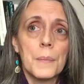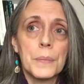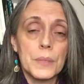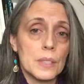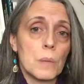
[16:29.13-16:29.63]

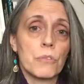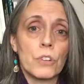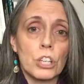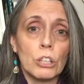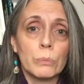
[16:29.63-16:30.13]
Same for
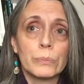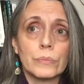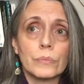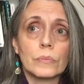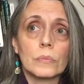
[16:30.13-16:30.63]
you.
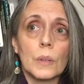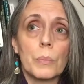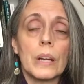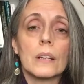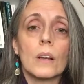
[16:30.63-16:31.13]

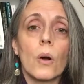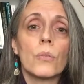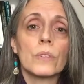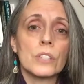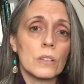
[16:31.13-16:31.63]
But
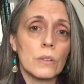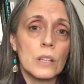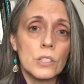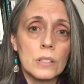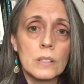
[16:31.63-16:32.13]
over
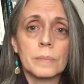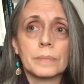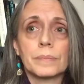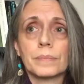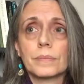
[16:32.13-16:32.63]
generations,
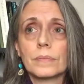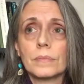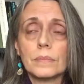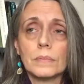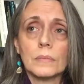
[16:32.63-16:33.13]

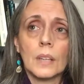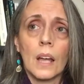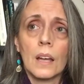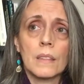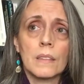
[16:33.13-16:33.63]

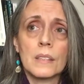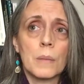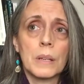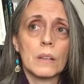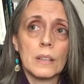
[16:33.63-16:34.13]

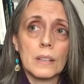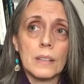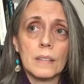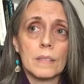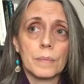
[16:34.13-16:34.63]

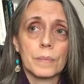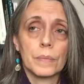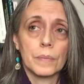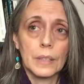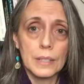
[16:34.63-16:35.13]

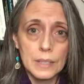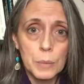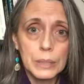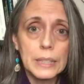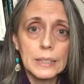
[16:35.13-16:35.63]
it's
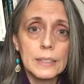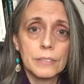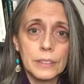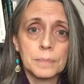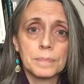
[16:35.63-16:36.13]
completely
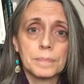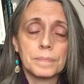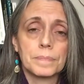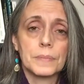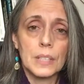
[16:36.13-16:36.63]
different.
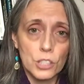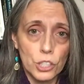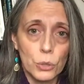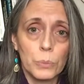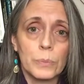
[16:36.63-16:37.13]
It's
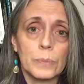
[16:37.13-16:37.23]
new.